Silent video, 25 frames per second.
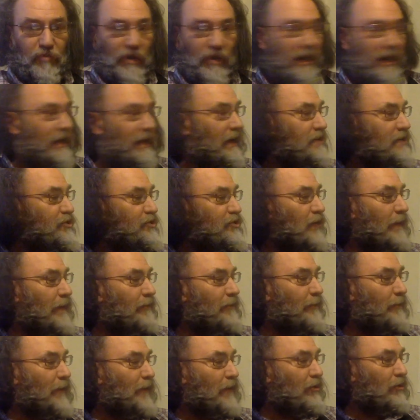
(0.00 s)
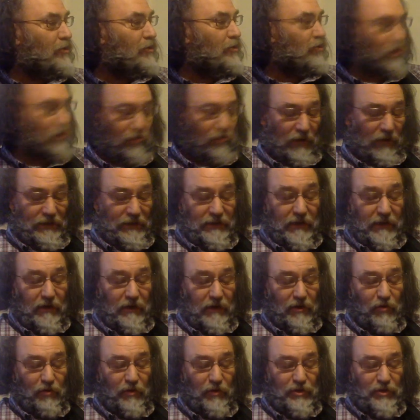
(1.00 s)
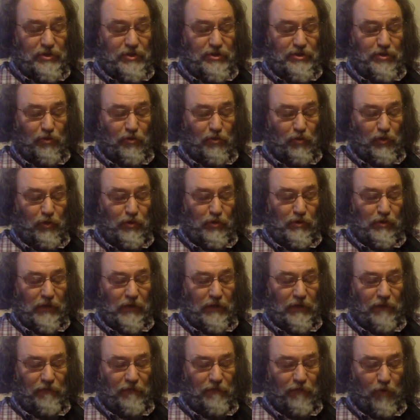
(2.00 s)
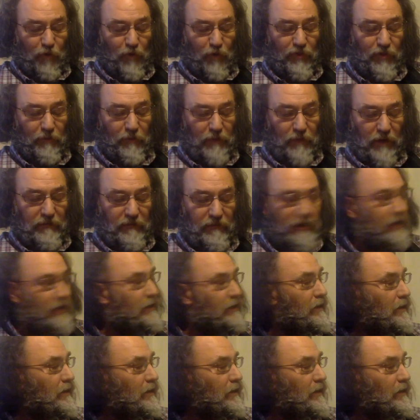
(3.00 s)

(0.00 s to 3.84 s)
and I just grab the power chord right there, which is the root and the 4th above it,